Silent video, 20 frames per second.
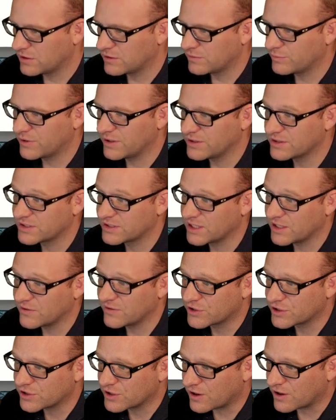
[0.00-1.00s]
but instead of
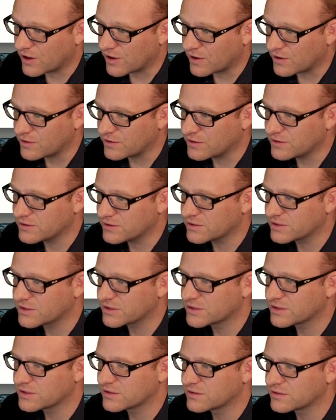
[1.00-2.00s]

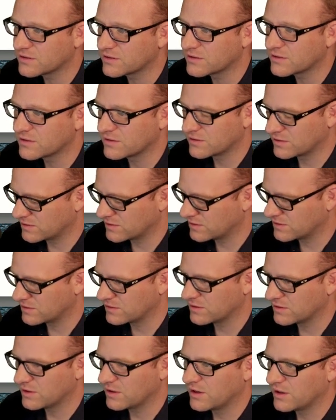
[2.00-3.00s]
Charles,
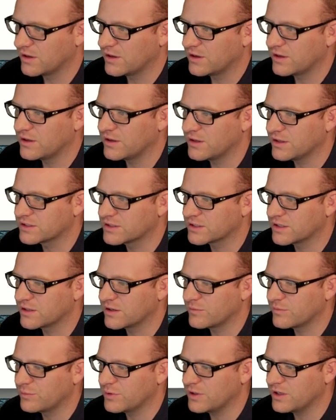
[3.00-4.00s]
it's going
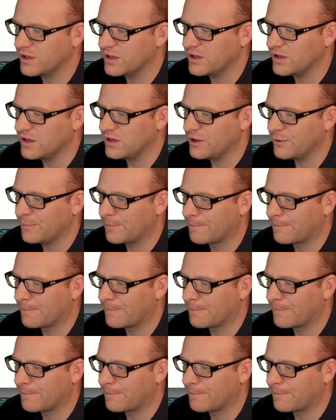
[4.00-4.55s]
to be